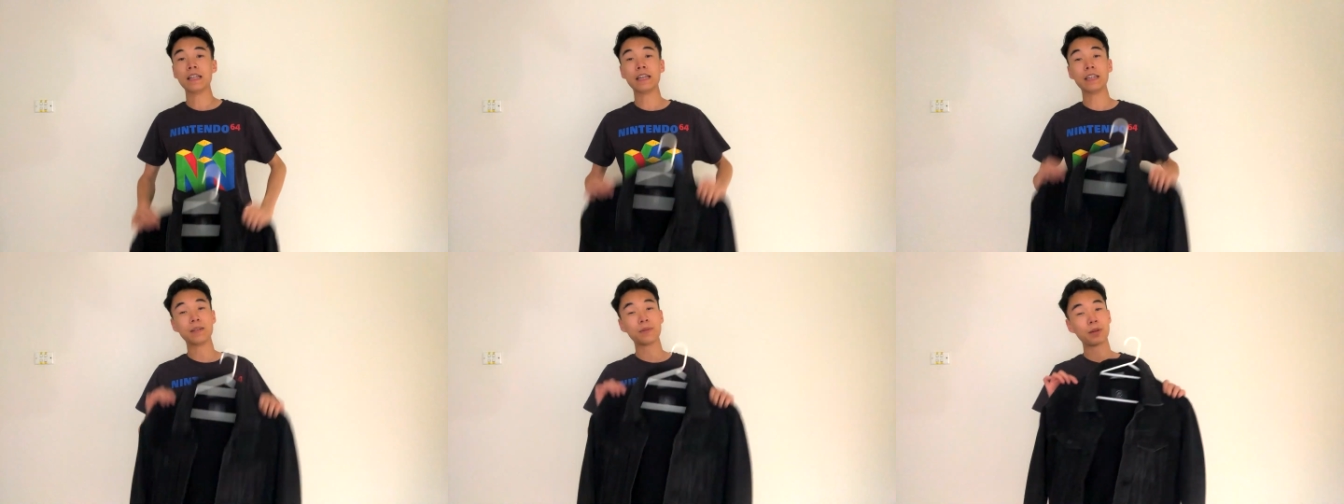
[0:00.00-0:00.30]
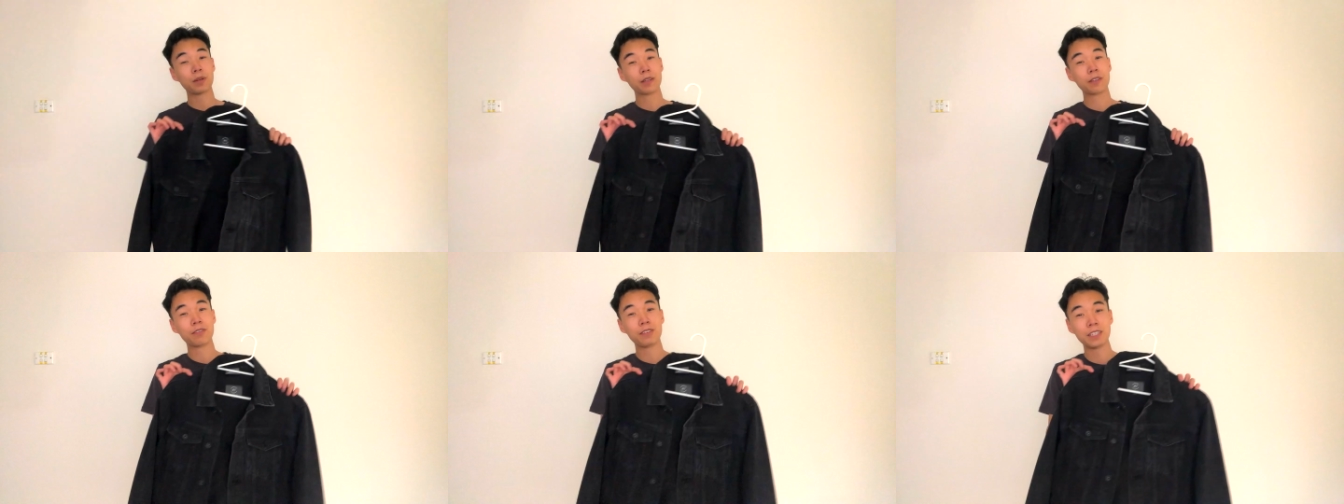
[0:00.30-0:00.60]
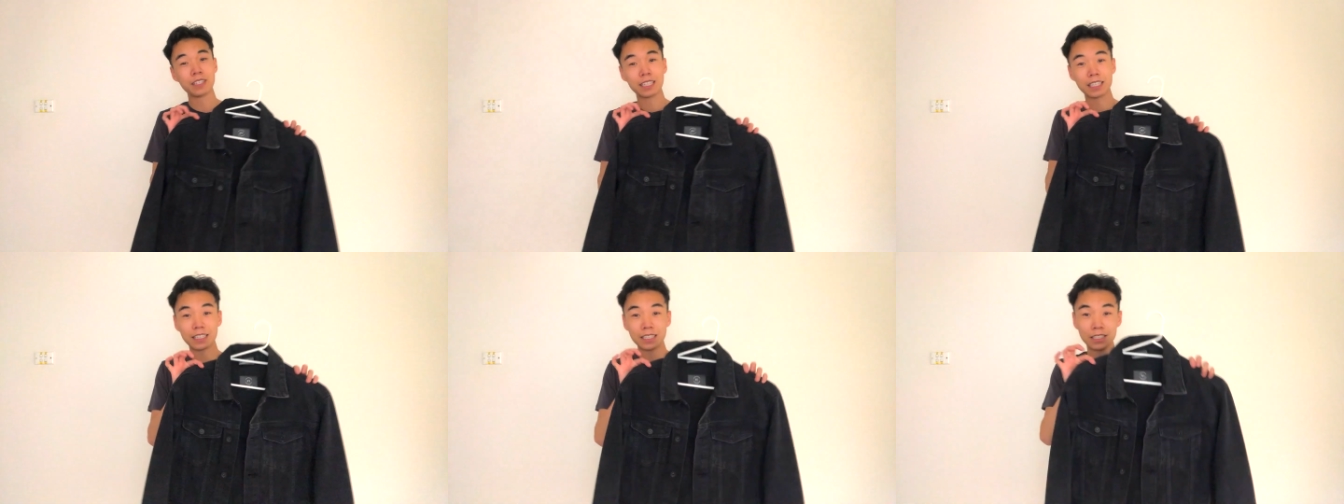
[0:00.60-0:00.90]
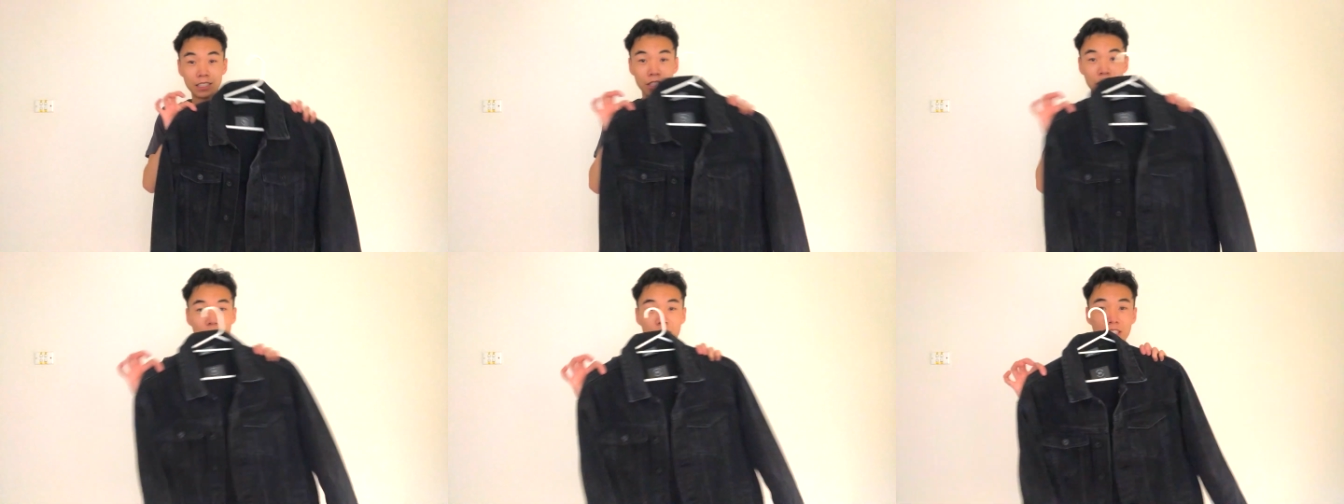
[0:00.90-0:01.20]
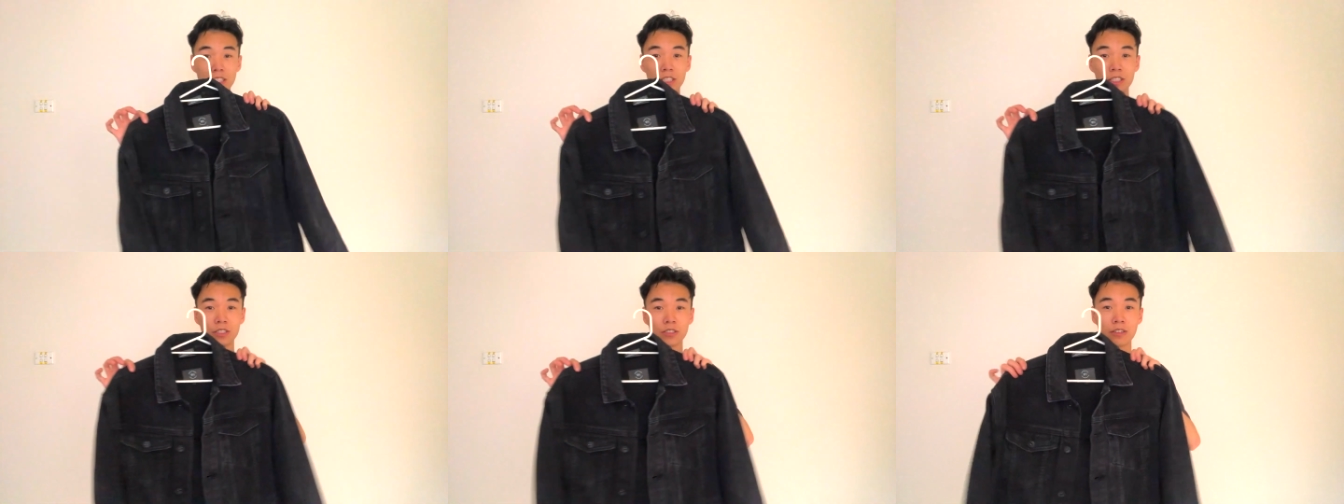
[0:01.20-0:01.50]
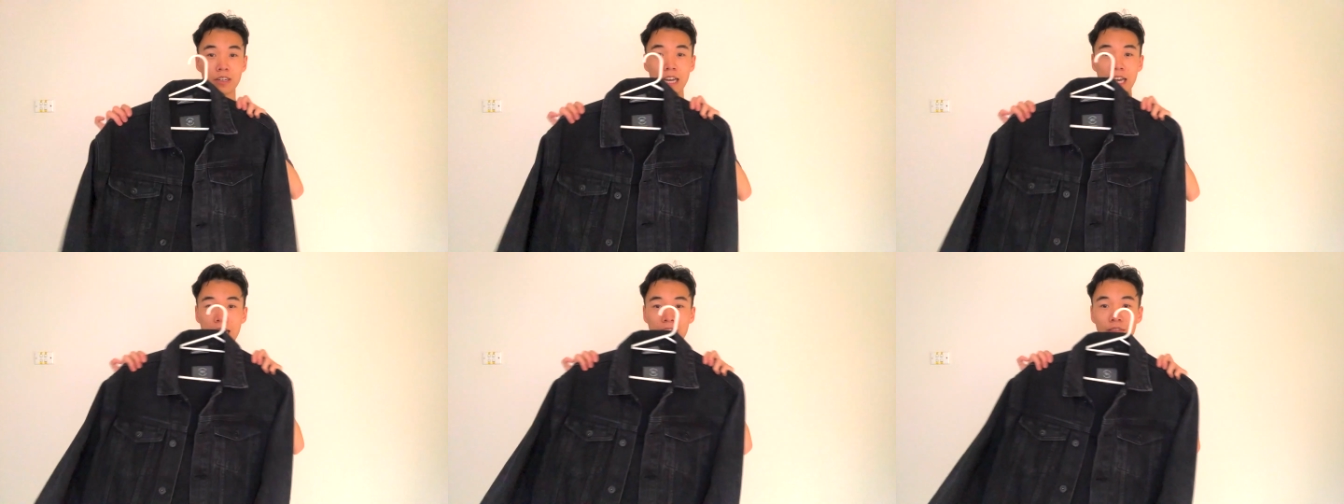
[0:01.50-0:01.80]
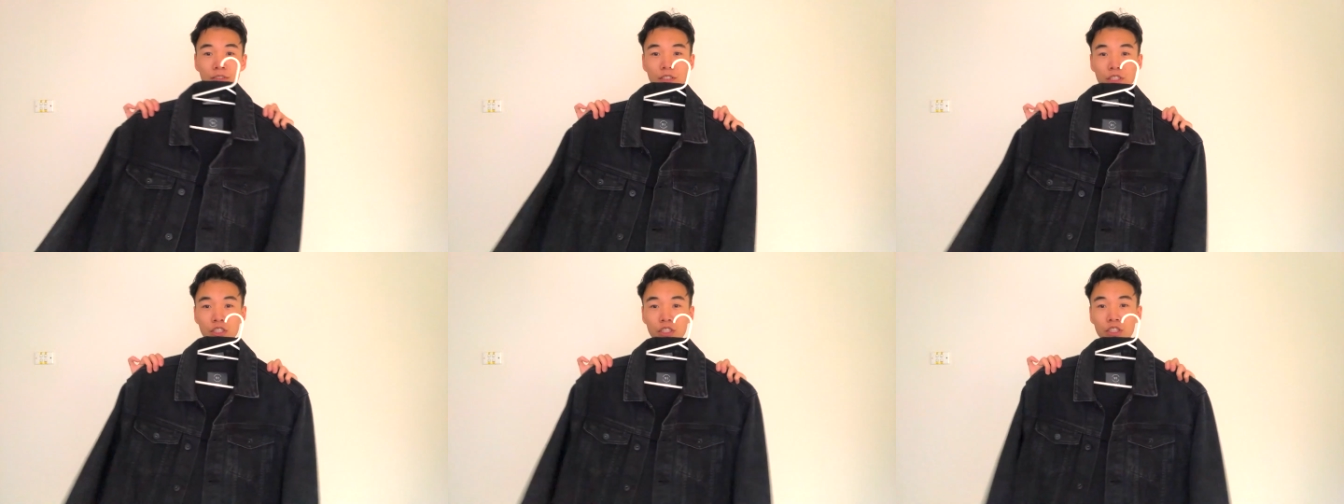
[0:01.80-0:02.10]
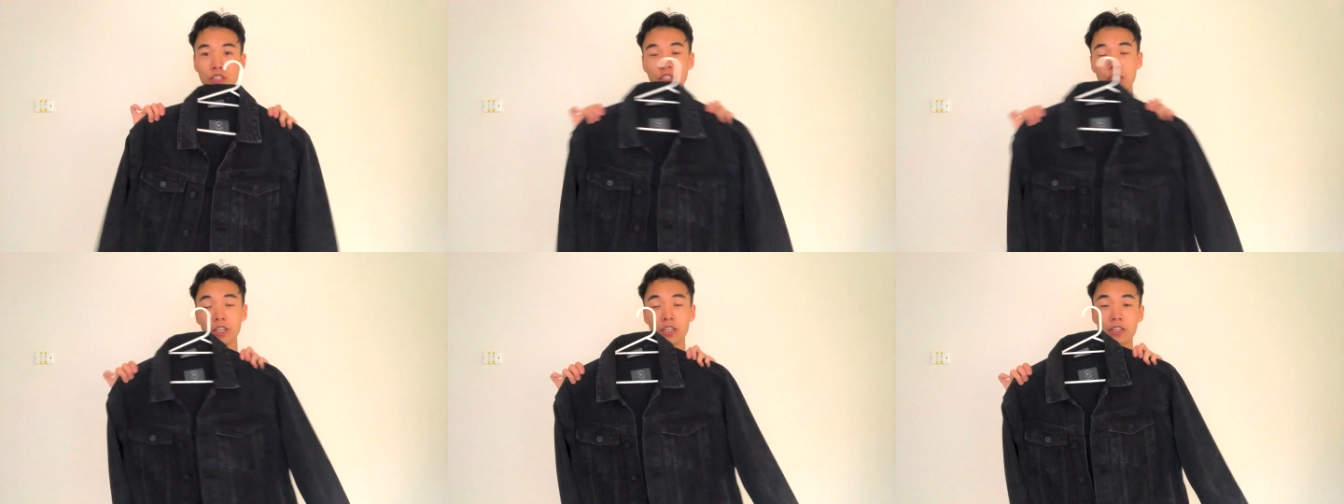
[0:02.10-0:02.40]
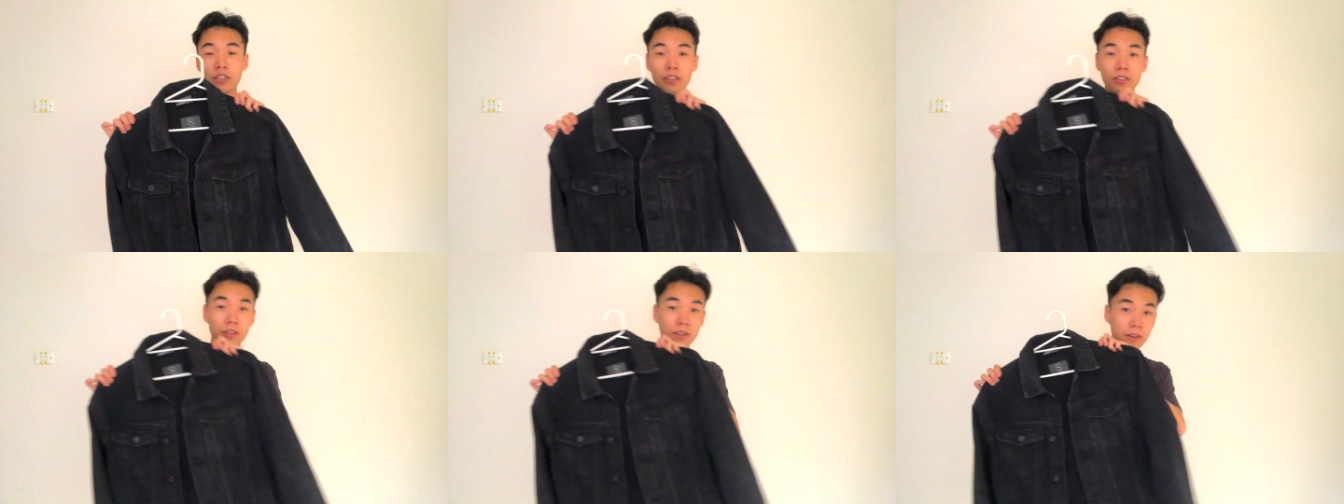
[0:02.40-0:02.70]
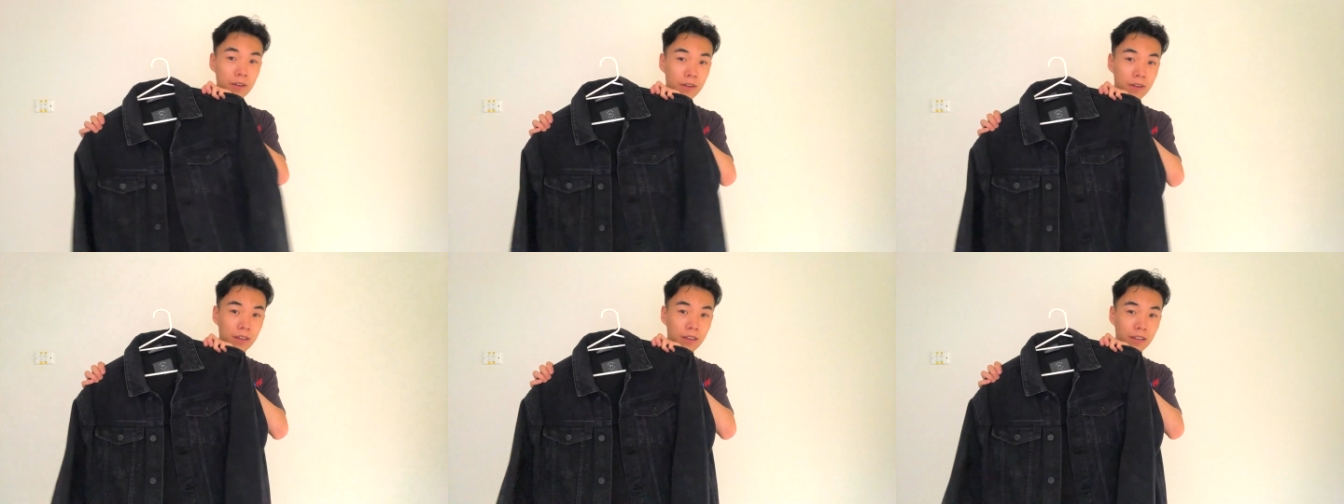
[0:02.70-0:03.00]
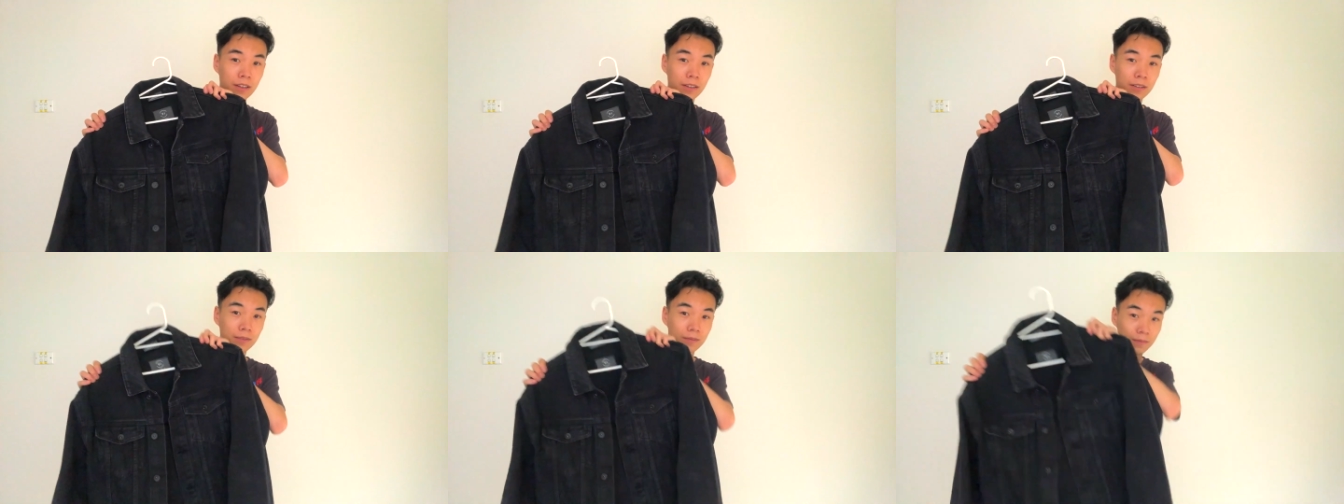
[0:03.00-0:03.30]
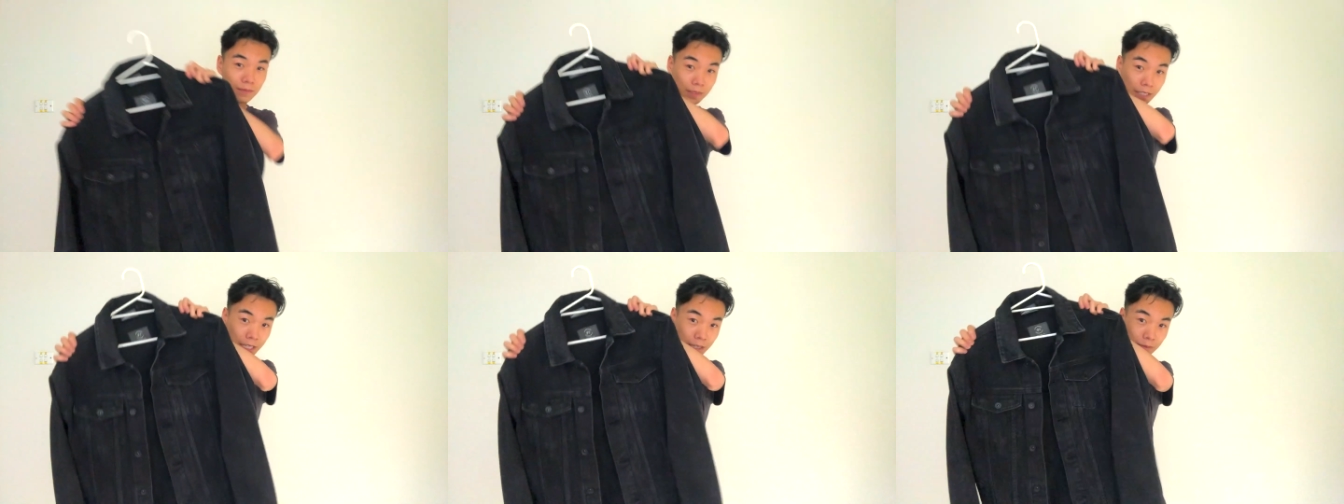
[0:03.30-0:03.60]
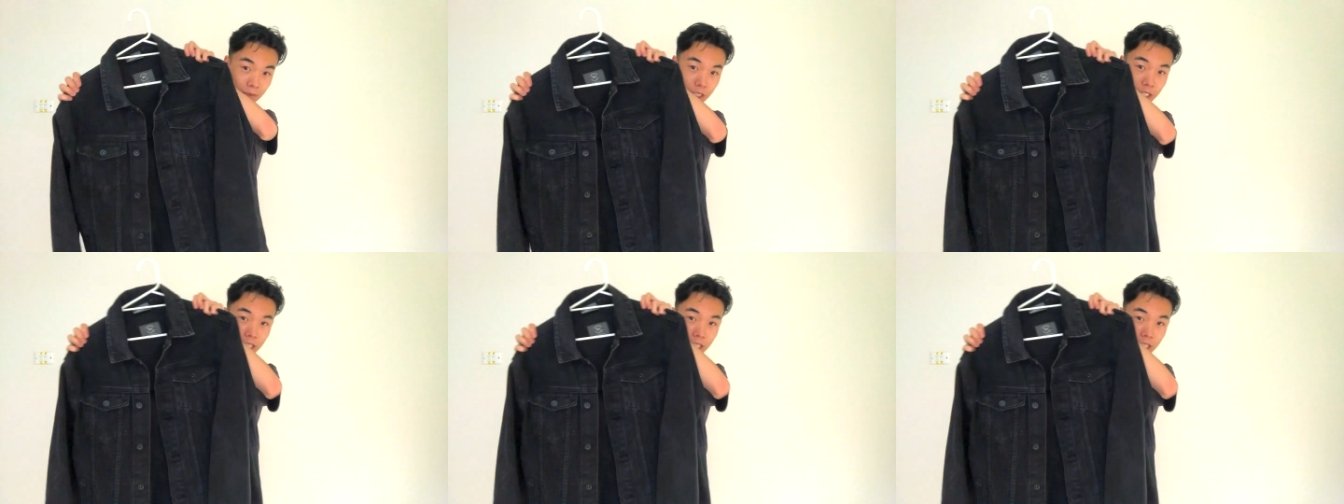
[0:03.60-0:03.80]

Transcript: Now, you're probably thinking that this is just your average Joe denim